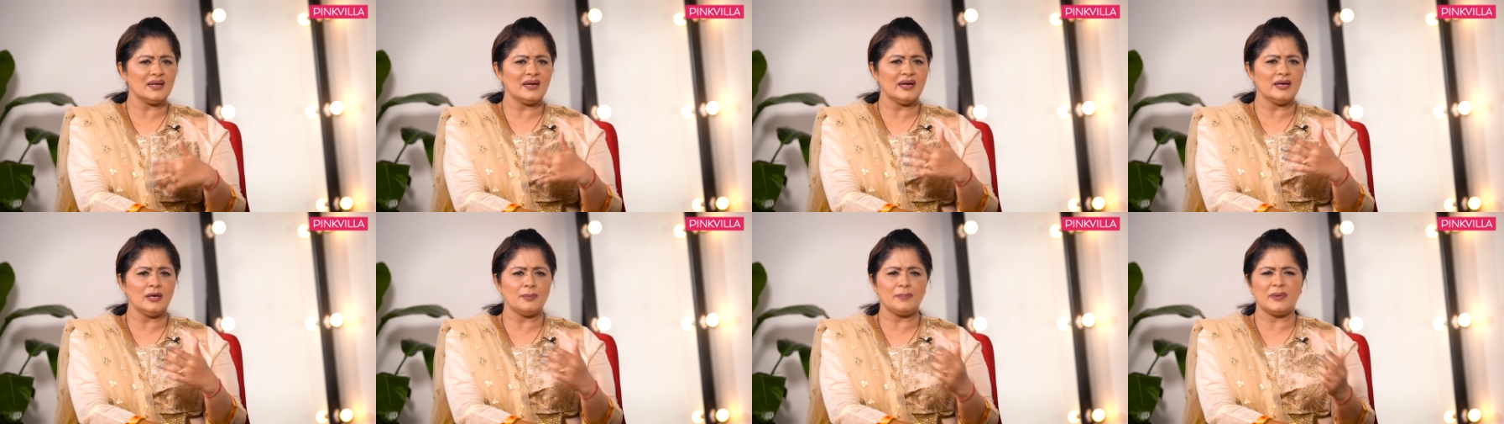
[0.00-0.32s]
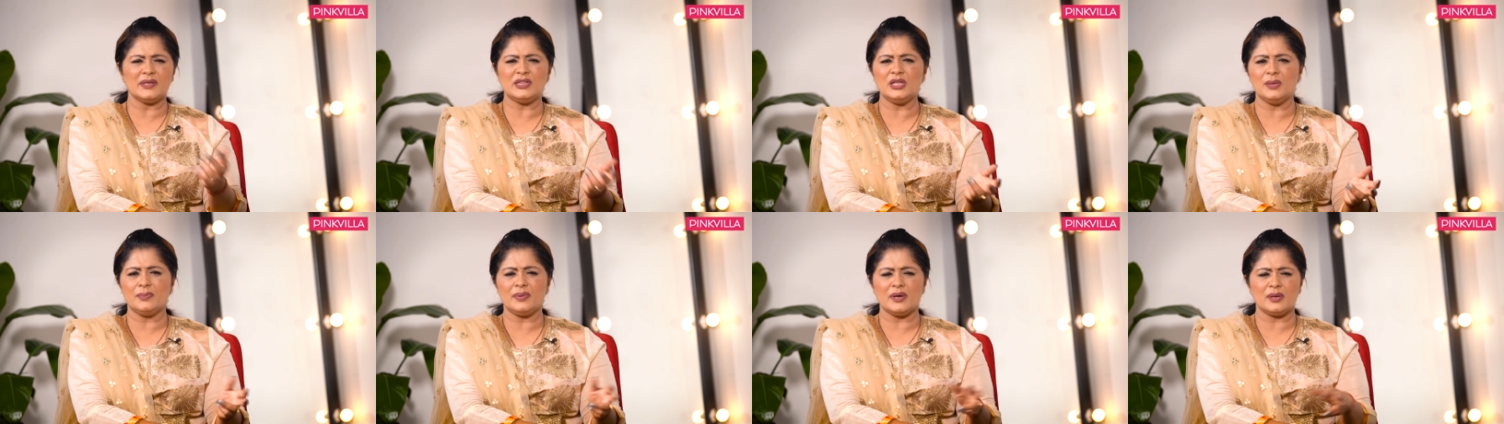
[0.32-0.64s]
then I did
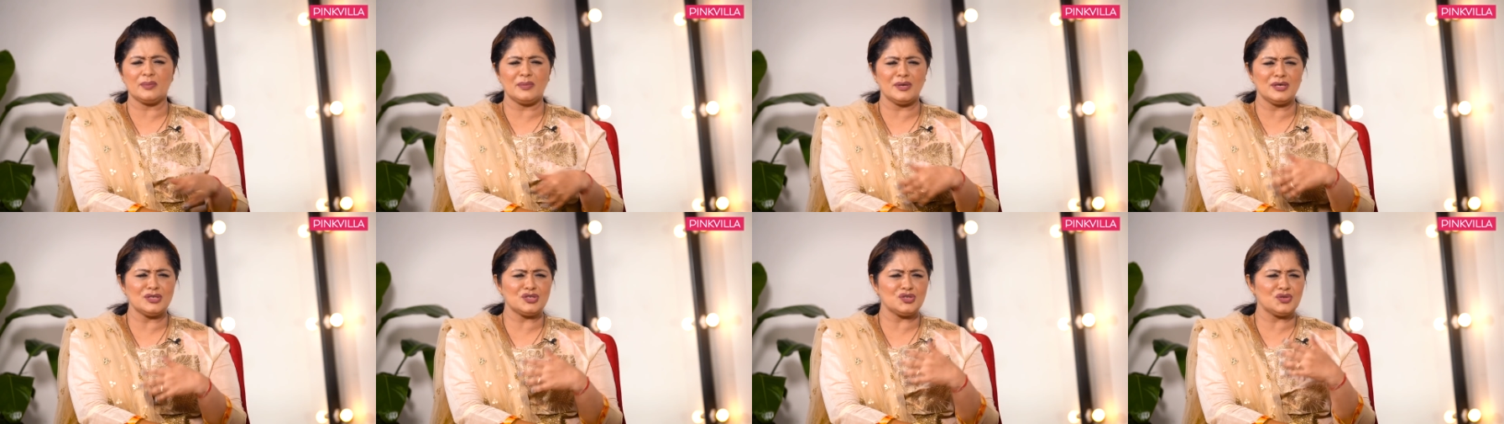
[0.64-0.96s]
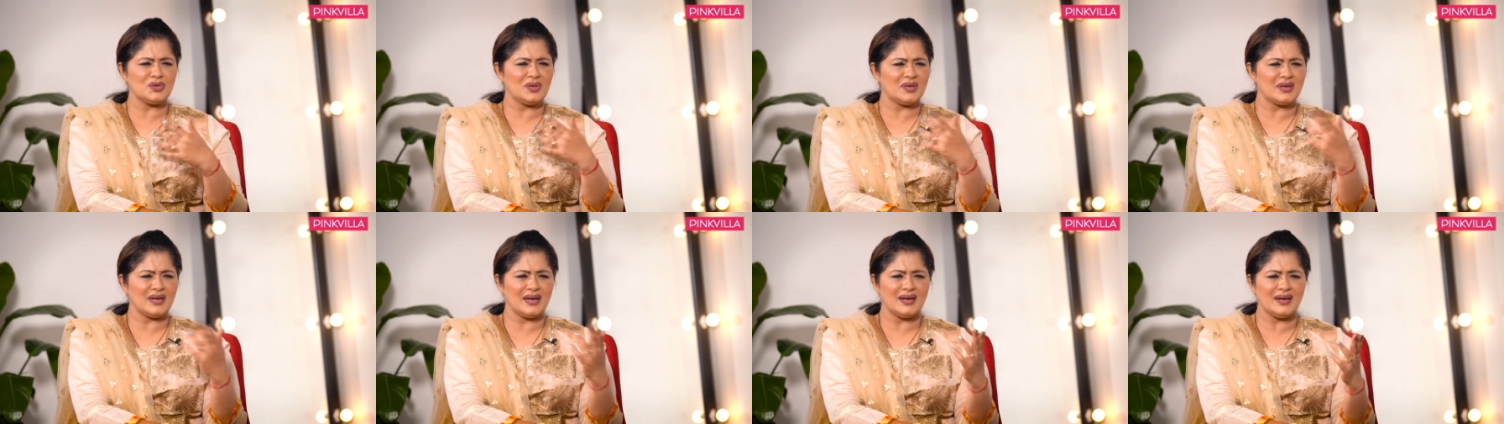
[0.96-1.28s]
Pati
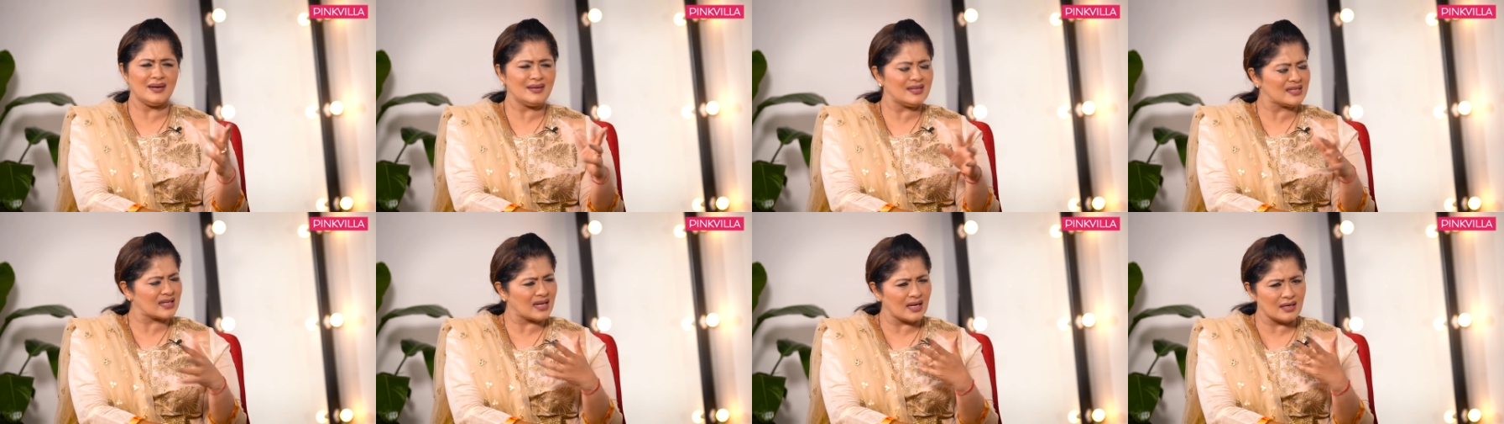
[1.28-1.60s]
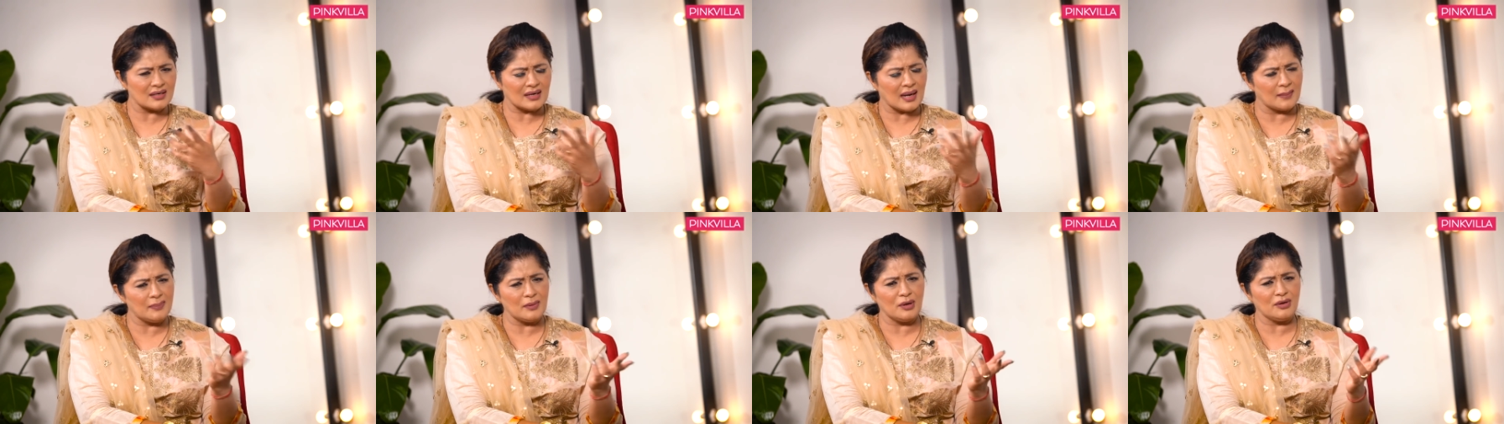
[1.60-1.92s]
Parmeshwar, and I did
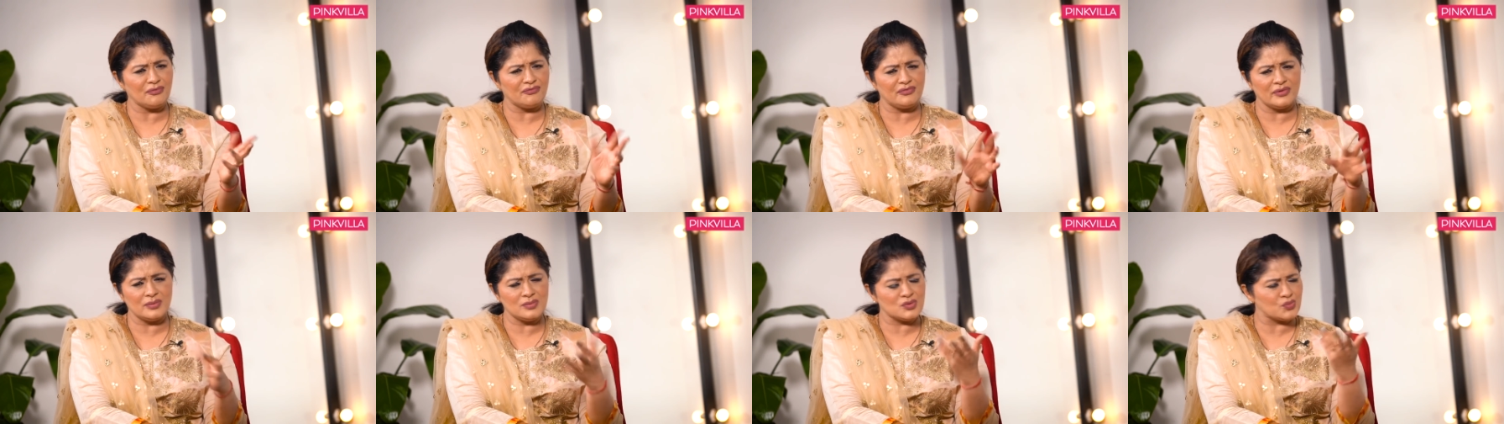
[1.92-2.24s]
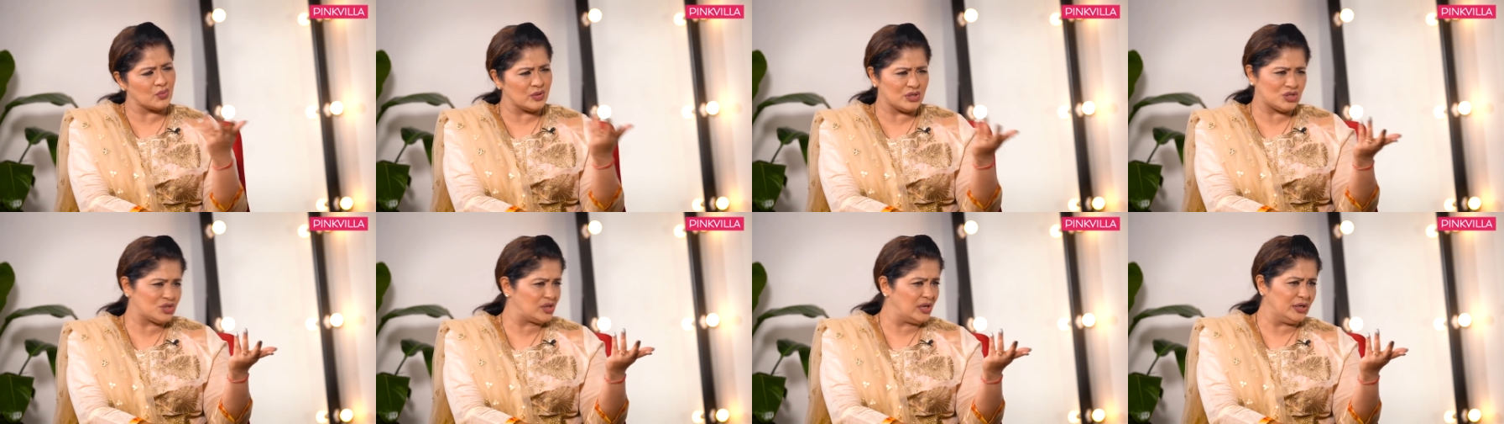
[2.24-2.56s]
a couple of
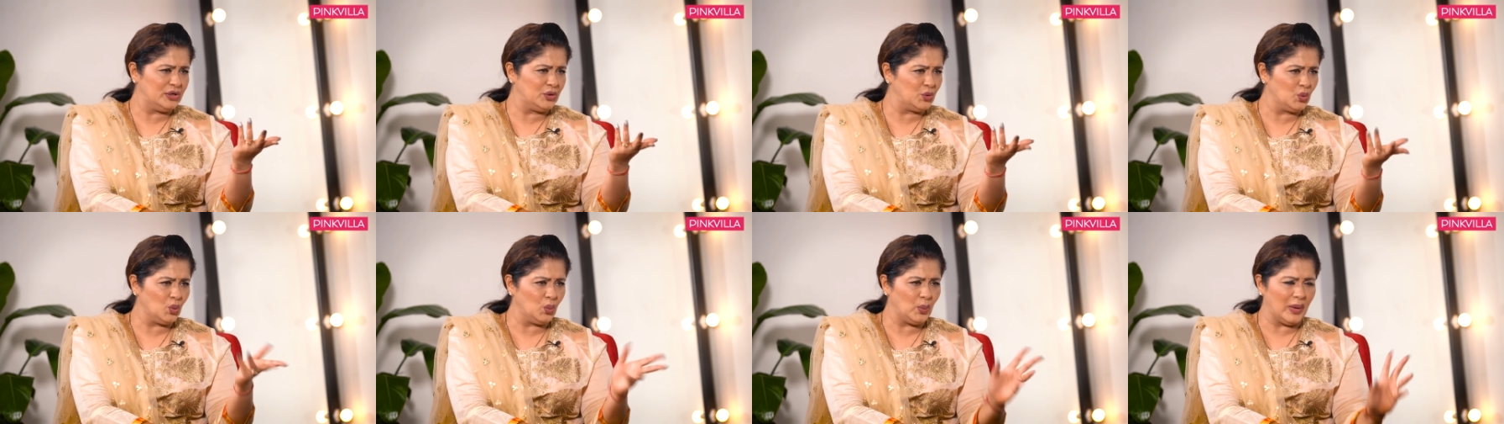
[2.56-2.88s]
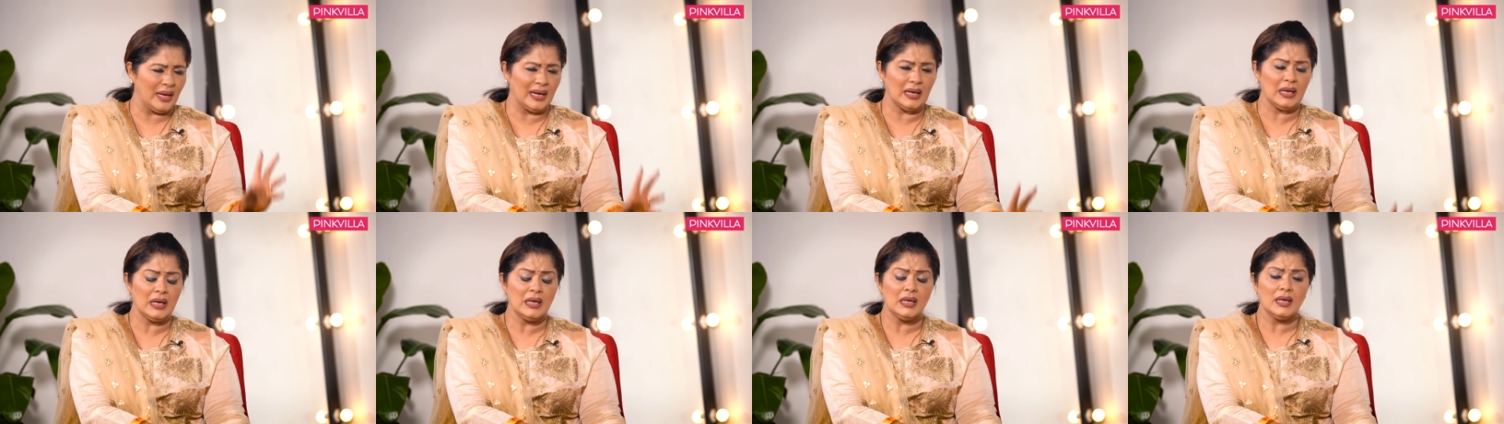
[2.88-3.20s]
films which didn't do
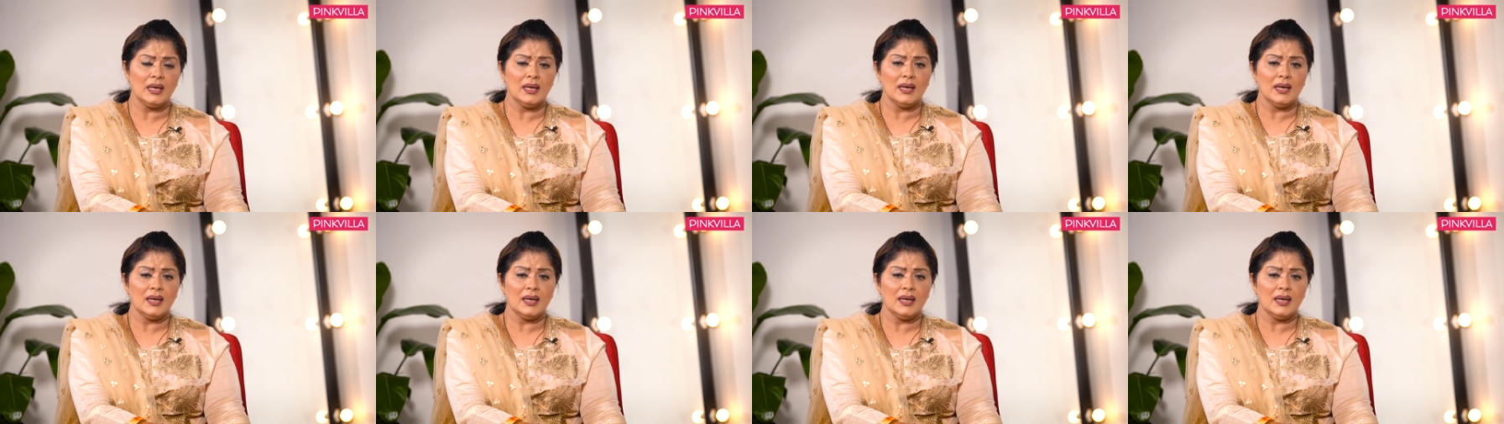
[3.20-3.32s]
well.